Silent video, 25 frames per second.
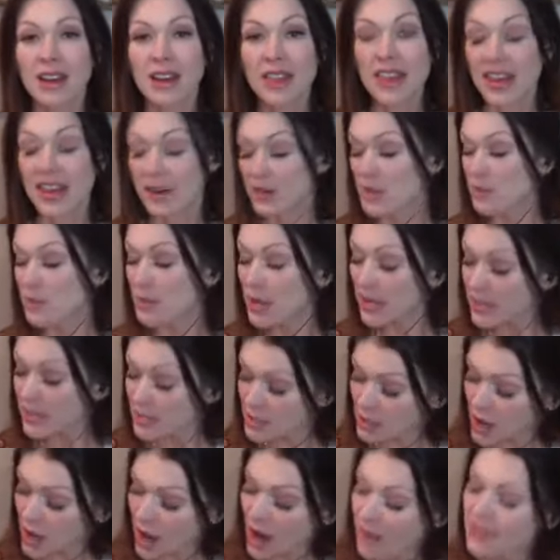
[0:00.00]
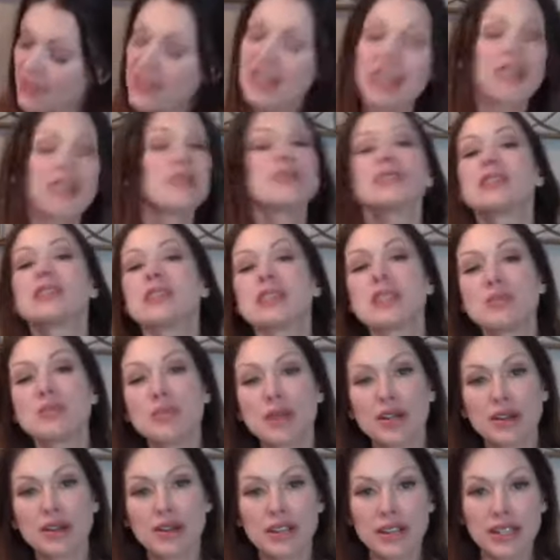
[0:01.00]
that I was pissed off that I was
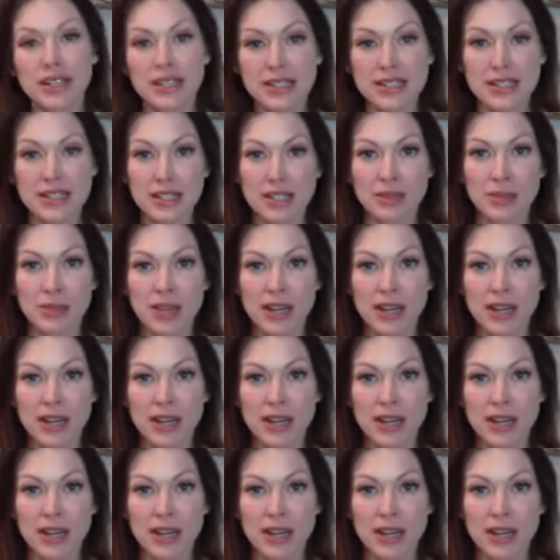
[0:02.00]
experiencing